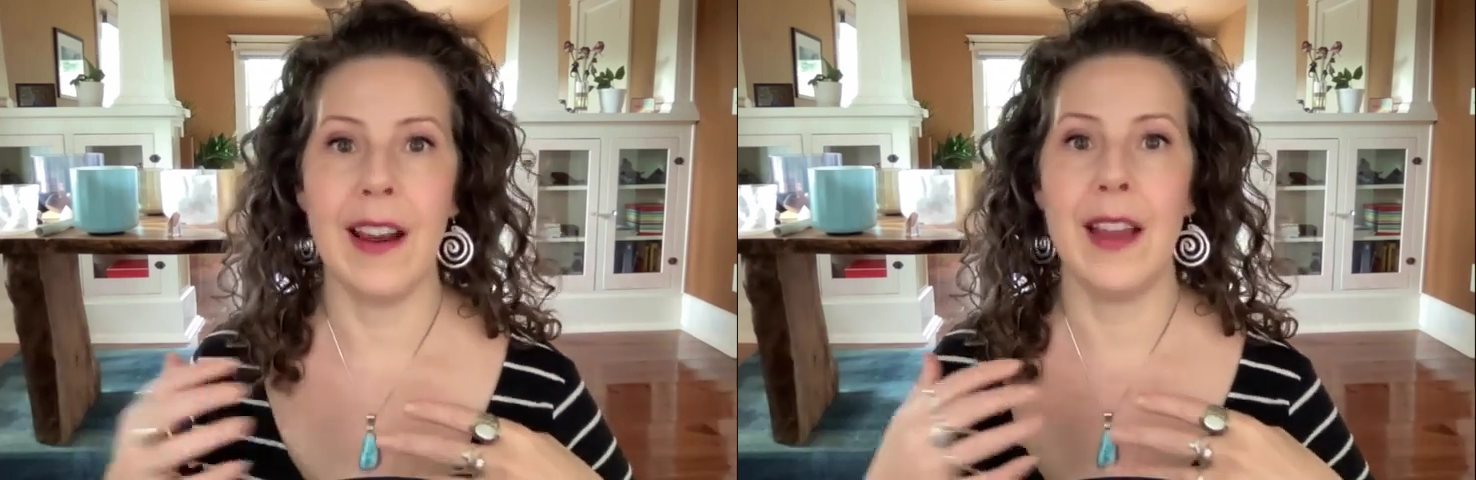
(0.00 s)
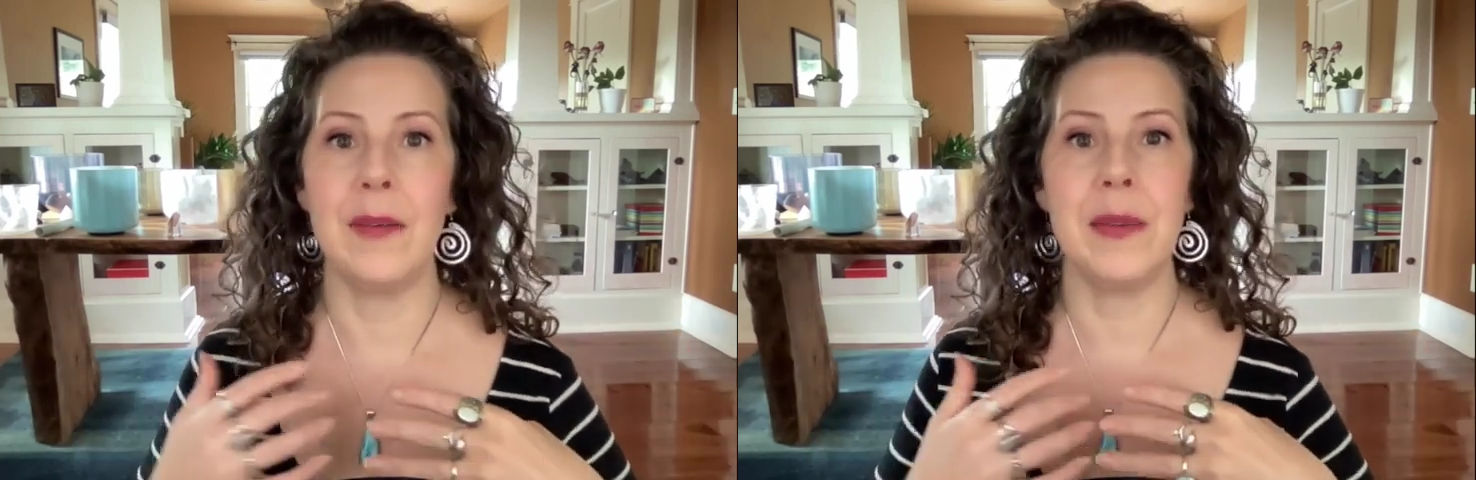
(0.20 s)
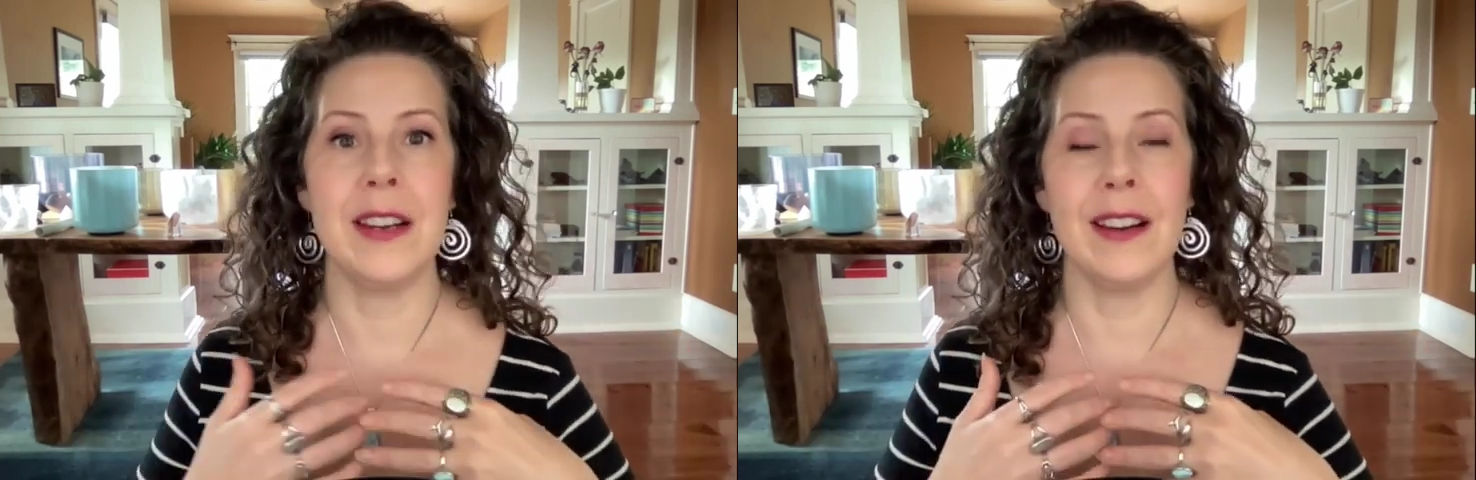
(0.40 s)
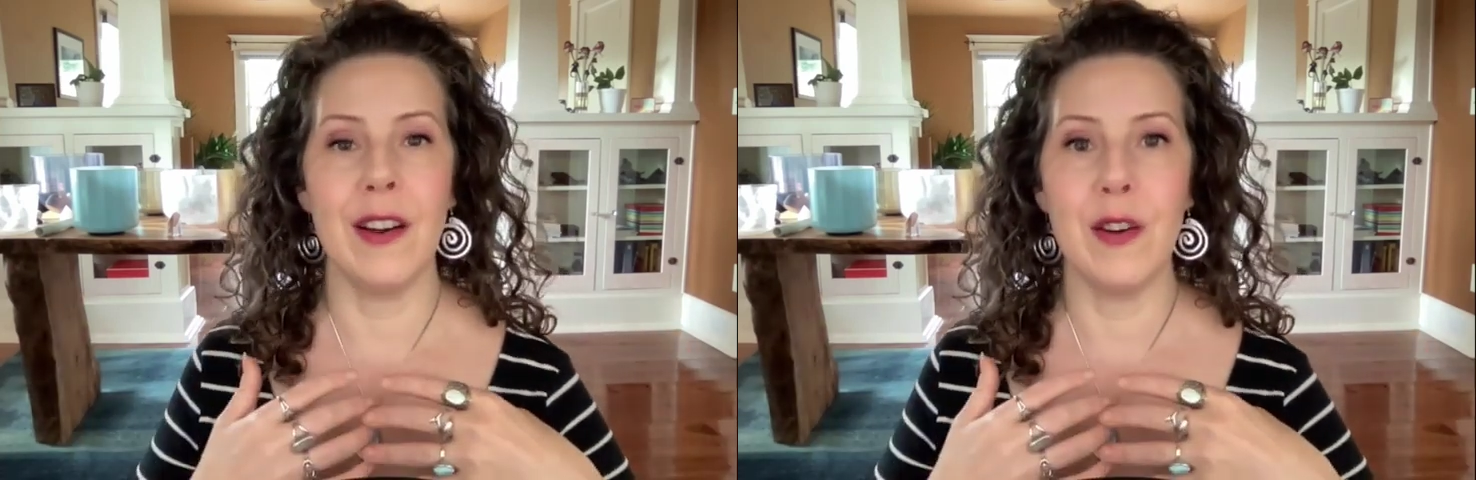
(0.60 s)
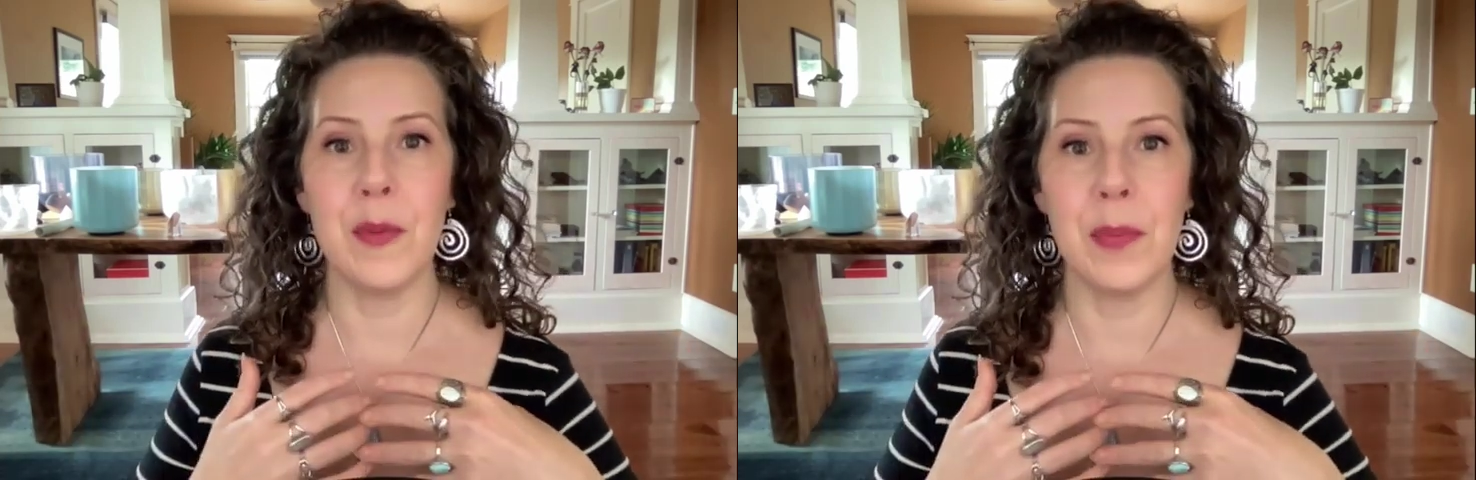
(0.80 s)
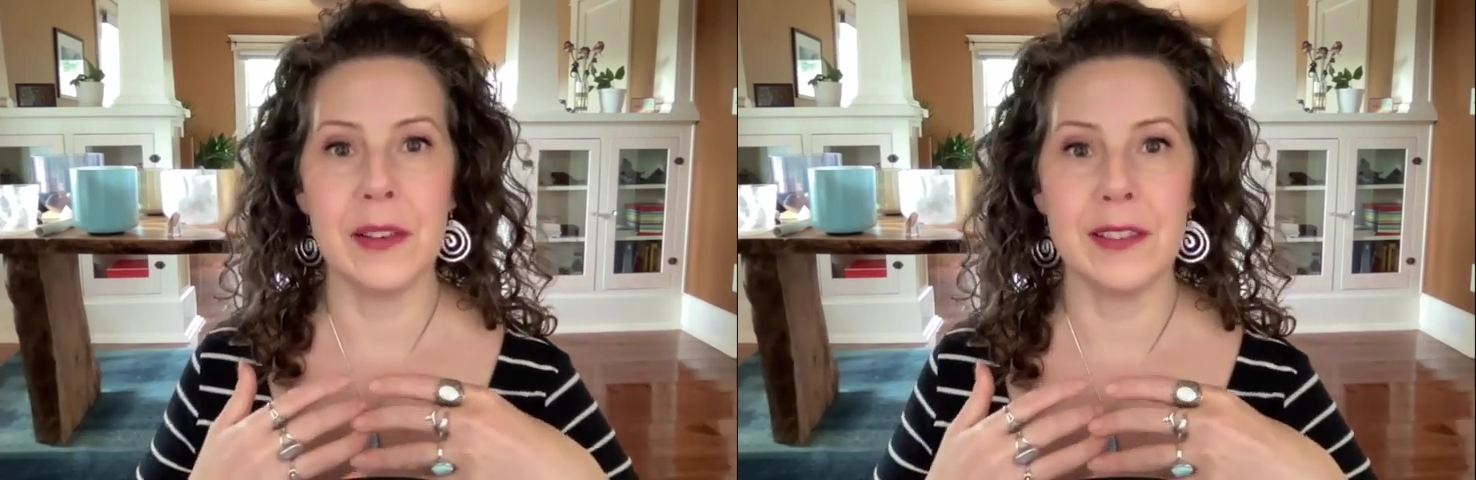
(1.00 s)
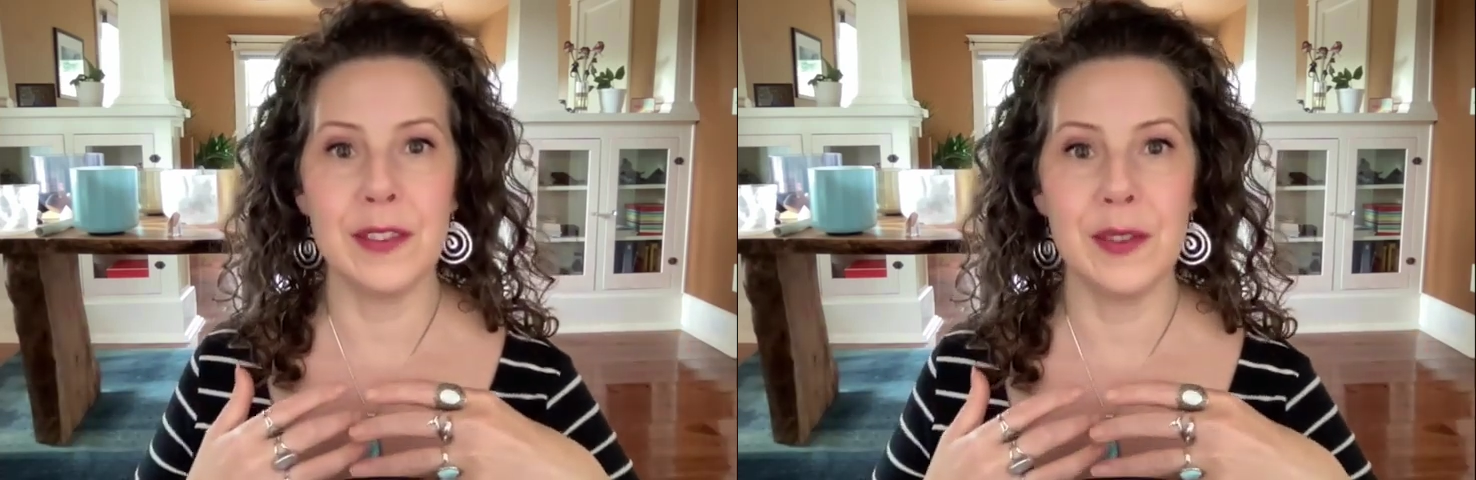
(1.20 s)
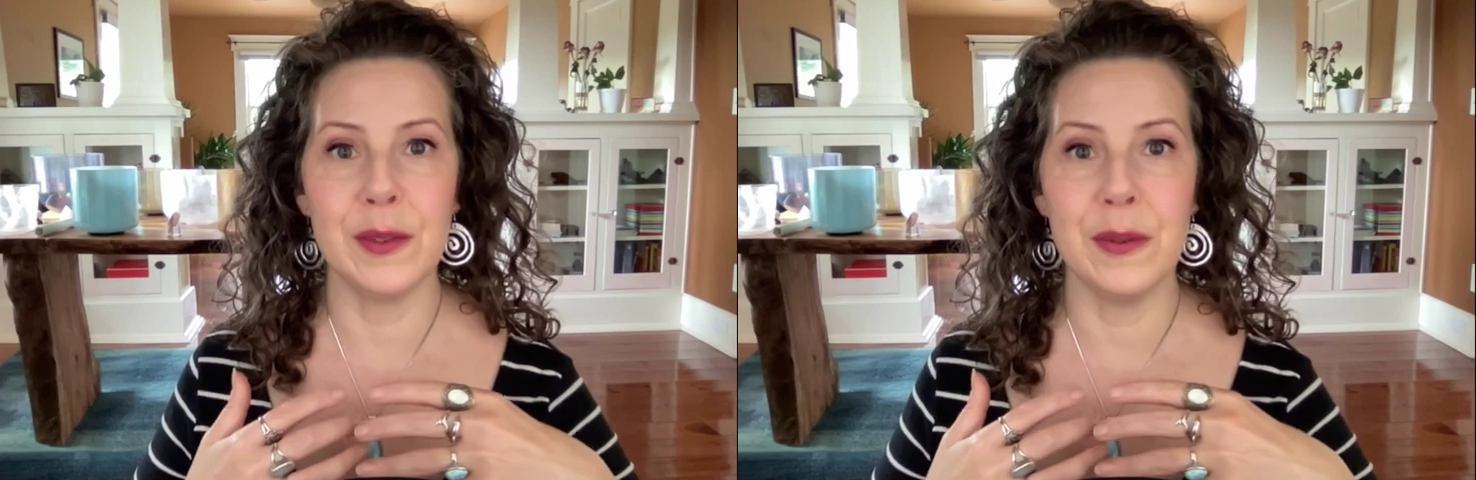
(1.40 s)
and being open
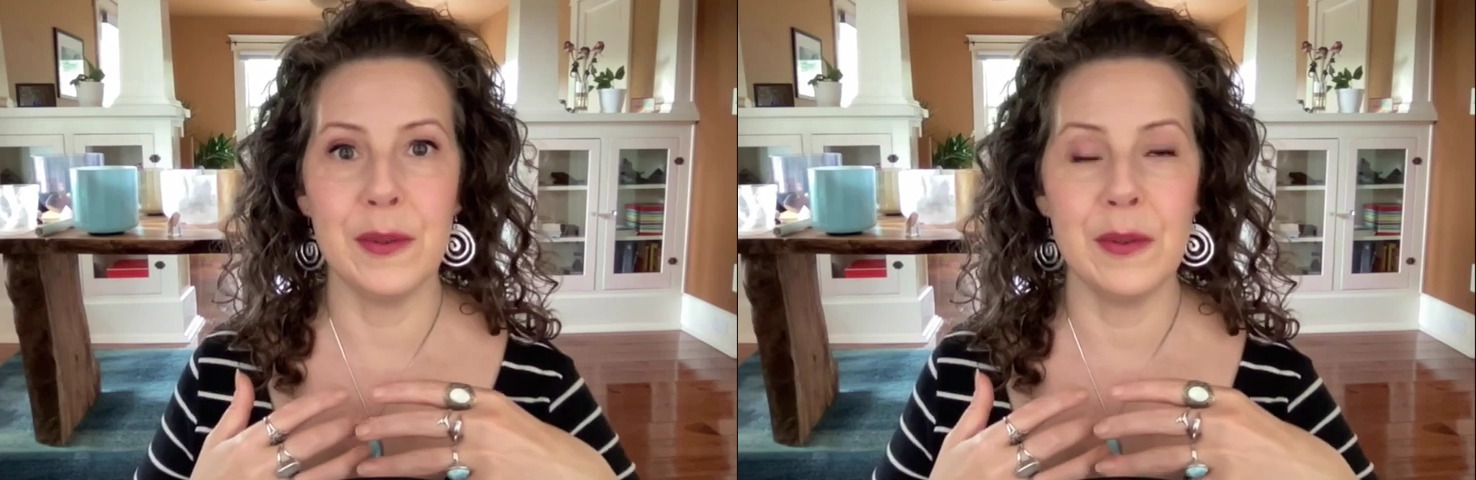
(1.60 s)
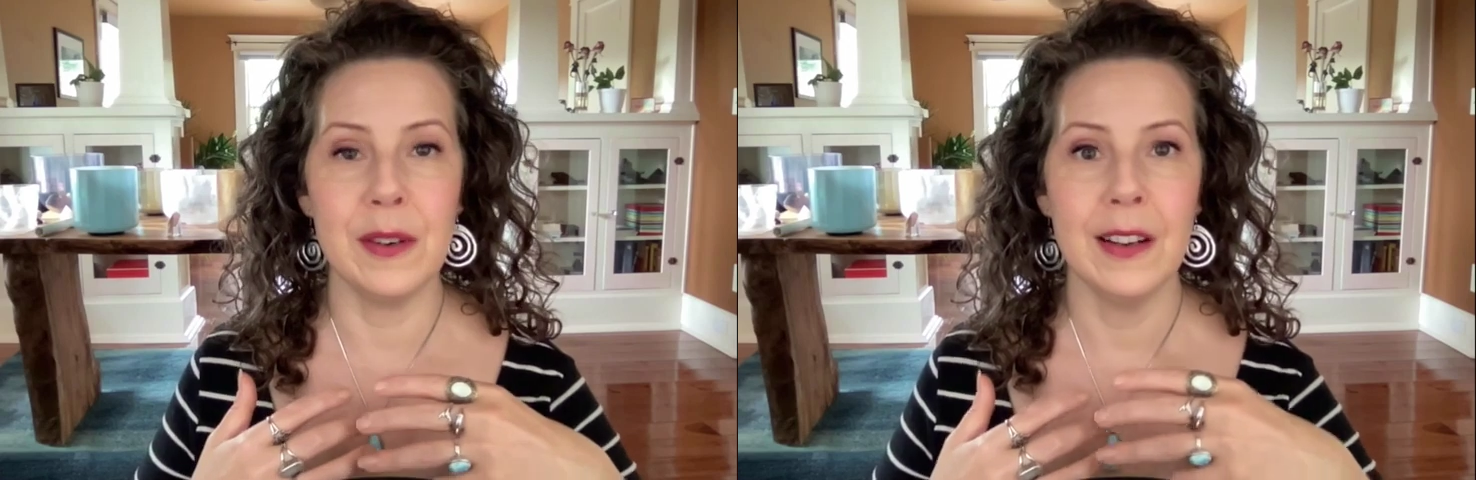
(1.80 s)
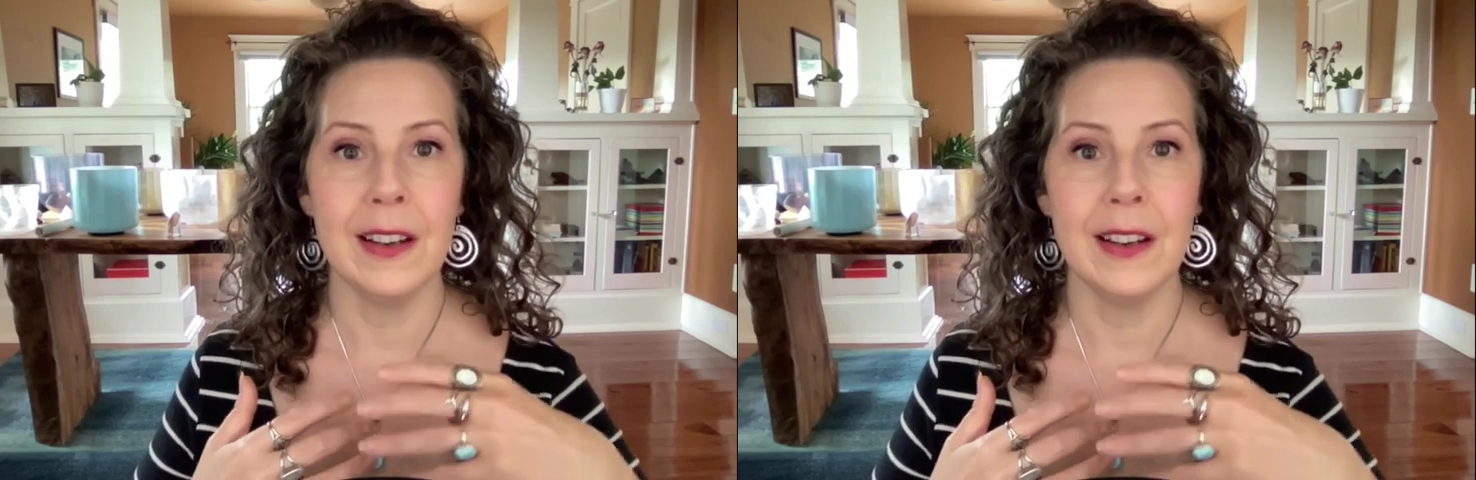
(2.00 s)
to,